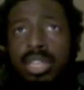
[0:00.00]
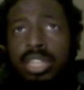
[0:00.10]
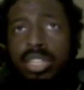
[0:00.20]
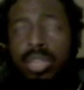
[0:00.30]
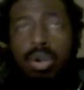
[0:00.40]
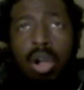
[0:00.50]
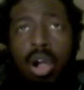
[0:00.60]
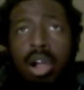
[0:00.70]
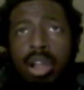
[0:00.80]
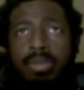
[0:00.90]
They were
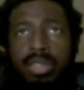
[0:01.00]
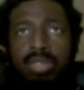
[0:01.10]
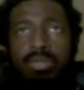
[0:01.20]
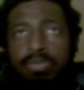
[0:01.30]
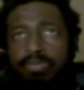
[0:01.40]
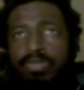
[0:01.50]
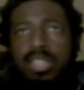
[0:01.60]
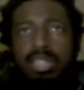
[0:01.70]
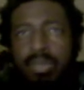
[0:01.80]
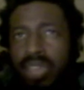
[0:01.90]
hard, but you'd
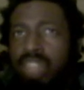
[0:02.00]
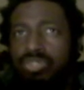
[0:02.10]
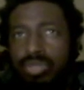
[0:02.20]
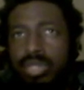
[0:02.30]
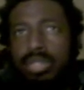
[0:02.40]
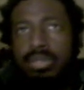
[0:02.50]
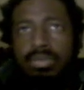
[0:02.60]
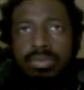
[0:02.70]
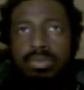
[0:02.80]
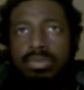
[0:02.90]
beat them eventually.
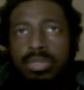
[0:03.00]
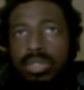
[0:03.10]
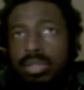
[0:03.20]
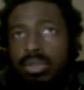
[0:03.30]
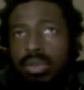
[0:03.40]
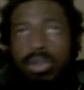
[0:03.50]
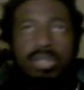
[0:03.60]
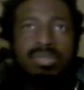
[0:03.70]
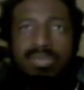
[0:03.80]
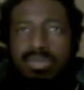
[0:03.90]
Or
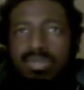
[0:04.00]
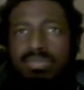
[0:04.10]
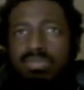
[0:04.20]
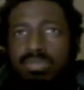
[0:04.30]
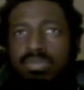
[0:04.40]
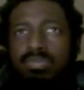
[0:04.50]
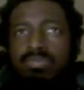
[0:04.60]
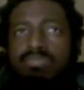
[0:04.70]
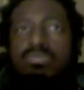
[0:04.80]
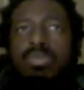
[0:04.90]

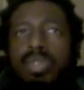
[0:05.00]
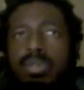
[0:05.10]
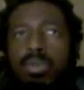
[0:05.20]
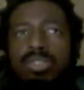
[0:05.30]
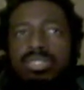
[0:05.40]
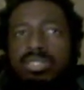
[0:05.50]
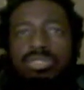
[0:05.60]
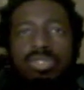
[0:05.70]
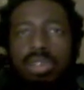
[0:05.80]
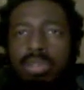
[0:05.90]
they were more just
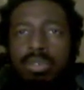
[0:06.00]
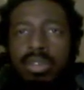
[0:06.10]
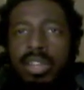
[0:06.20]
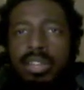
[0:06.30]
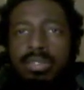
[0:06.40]
enjoyable, right?